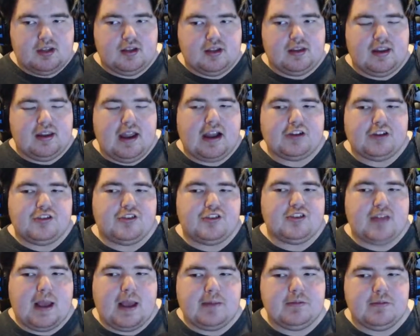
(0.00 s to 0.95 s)
I actually just
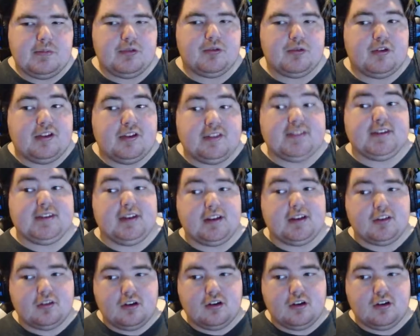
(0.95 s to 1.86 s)
happened to be really sick during